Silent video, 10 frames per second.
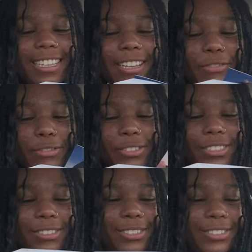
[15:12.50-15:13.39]
love you
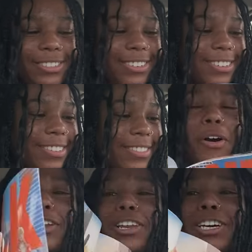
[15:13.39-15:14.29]
so tough.
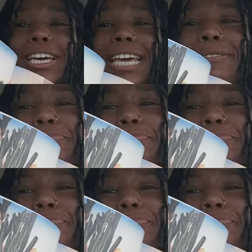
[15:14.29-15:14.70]
Oh, look at